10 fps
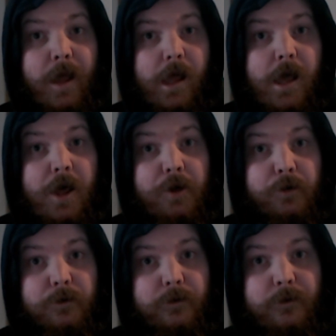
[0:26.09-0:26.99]

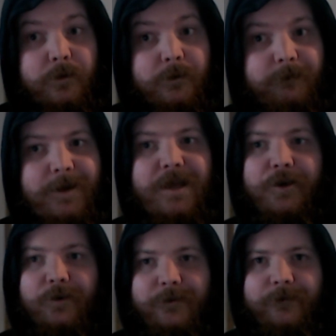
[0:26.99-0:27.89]
Oh!
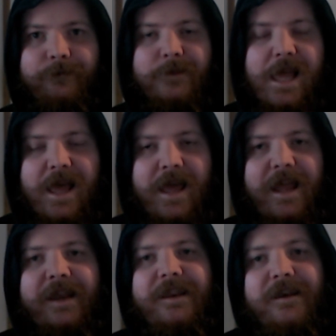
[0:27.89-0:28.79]
Well,
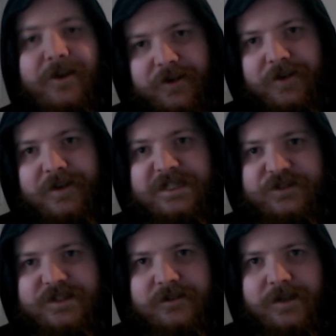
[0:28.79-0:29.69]
didn't know you guys were
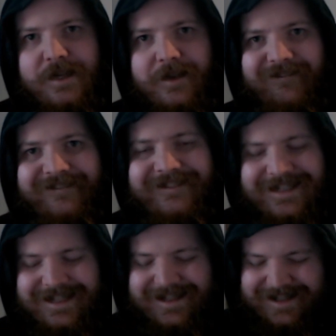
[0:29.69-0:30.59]
still here.
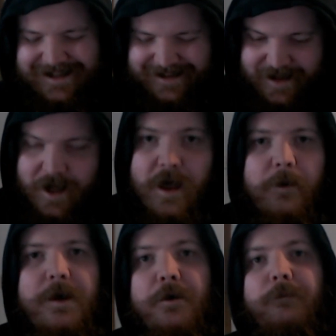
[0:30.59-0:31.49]

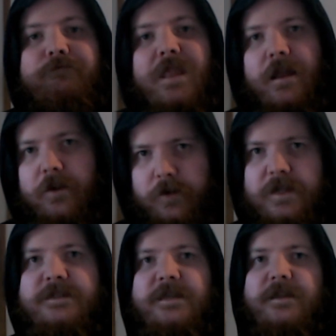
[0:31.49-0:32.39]
Well,
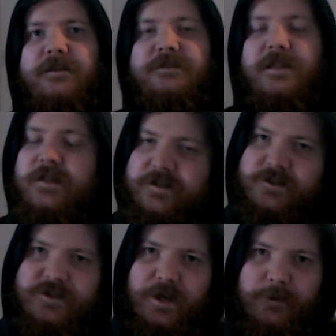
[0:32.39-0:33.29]
greetings ladies
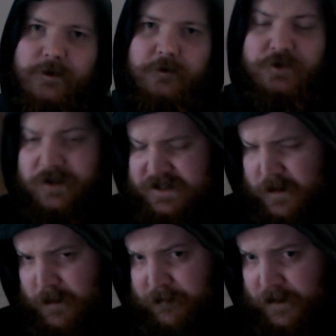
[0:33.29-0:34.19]
and gentlemen, or should I say
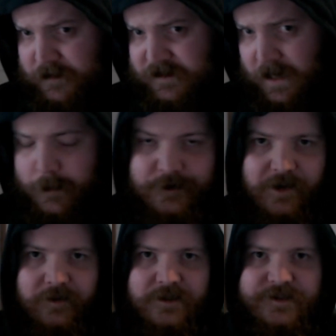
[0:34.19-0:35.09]
my fellow time
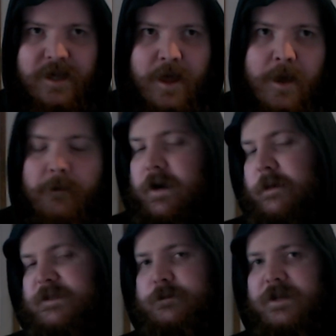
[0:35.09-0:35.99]
travelers. My
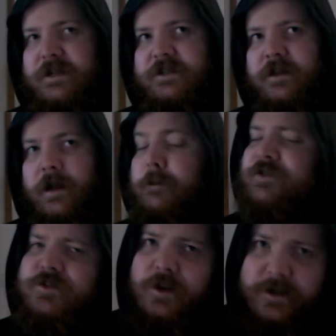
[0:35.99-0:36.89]
name is Mitch, I'm
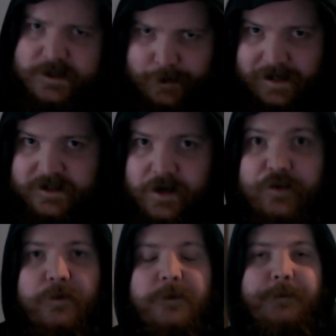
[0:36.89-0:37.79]
also known as Planetary
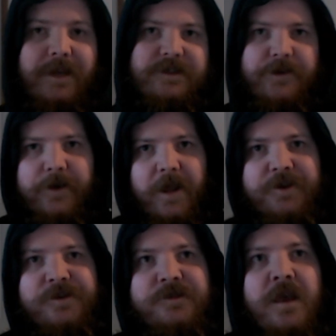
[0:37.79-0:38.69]
from the Planetary
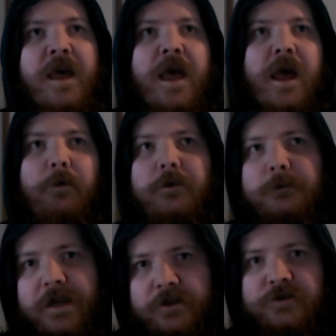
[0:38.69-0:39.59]
Ashes, and welcome
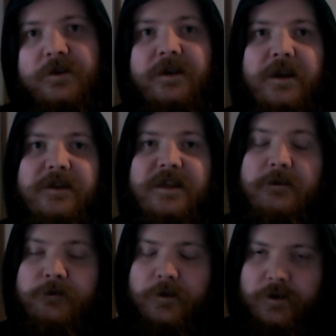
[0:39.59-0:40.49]
back to another
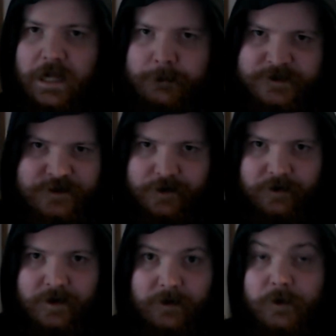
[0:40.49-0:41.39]
devlog
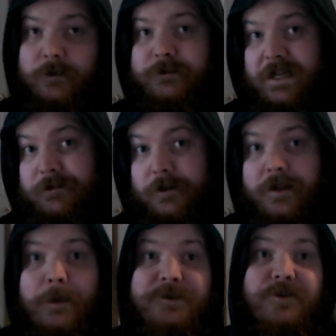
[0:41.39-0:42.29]
episode. Well, devlog
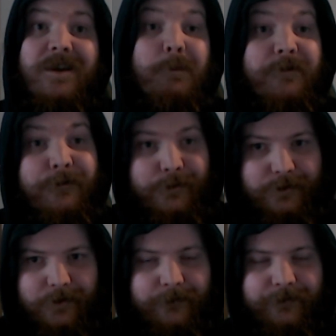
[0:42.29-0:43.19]
episode number
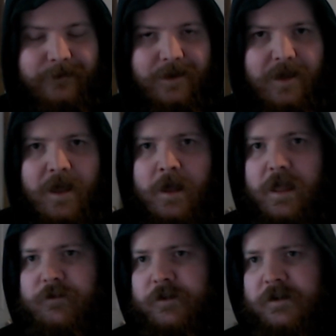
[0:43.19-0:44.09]
4.
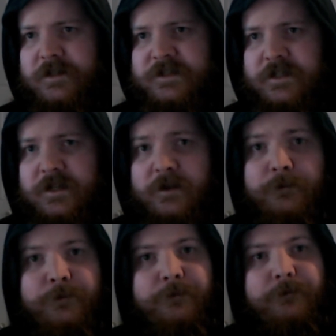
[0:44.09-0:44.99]
If you guys
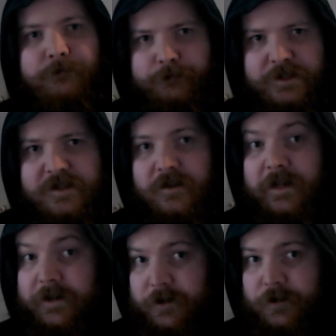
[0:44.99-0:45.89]
are
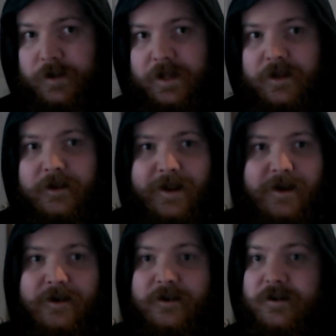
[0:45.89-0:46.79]
particularly new here
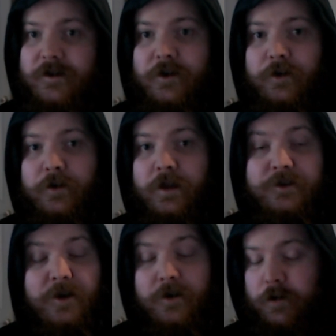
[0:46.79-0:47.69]
and don't
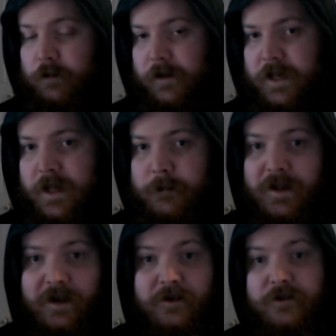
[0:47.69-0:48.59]
know who I am
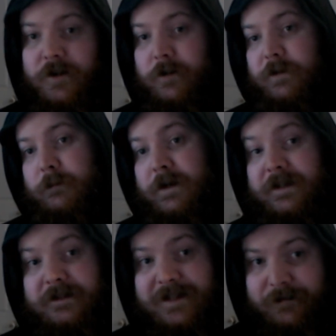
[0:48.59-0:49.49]
and don't know what my
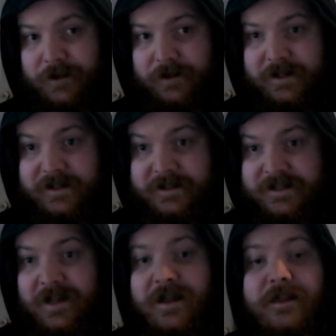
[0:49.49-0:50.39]
devlog
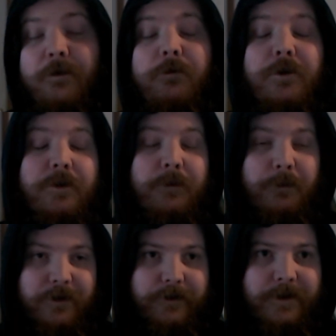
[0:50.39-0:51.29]
is, then welcome
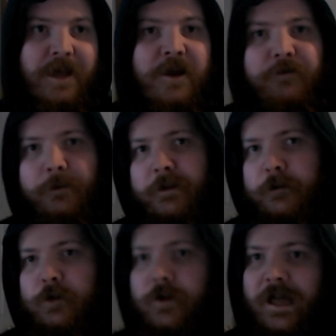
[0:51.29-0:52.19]
aboard. For people
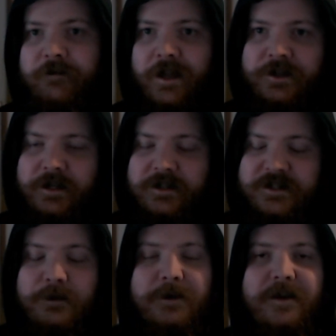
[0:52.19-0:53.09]
who have actually
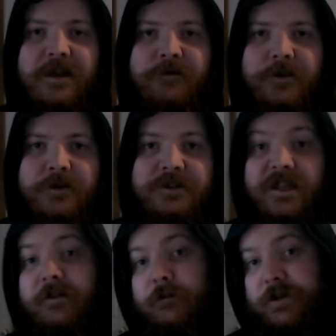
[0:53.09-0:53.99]
seen my devlogs
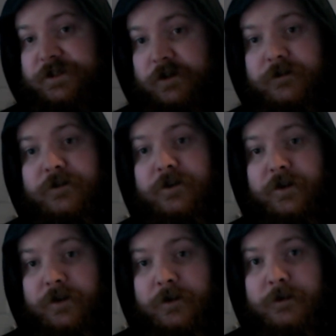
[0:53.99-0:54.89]
and was looking for
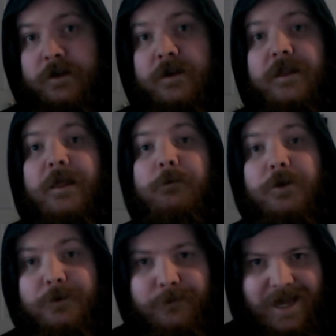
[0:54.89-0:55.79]
a new one, then
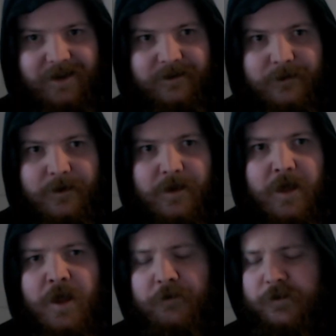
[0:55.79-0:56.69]
welcome back.
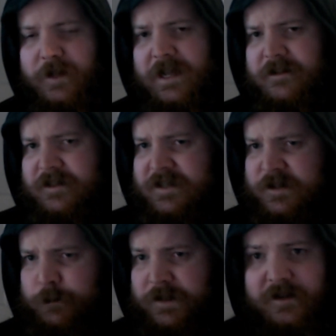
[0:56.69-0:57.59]
Throughout
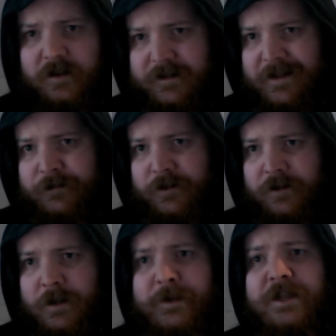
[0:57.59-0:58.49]
this particular
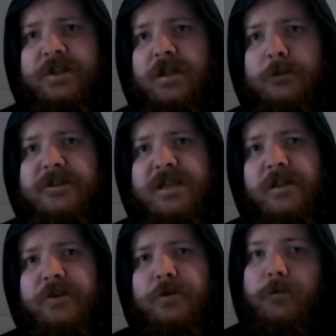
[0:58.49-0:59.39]
devlog, I'm actually going to be
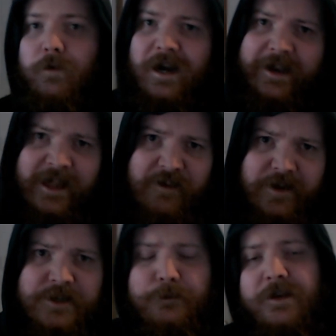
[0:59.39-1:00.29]
telling you why I have
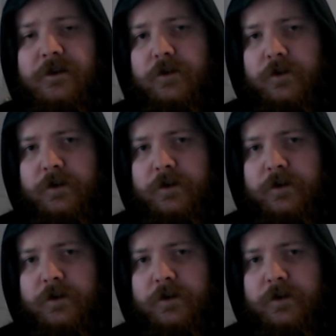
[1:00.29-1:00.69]
actually been gone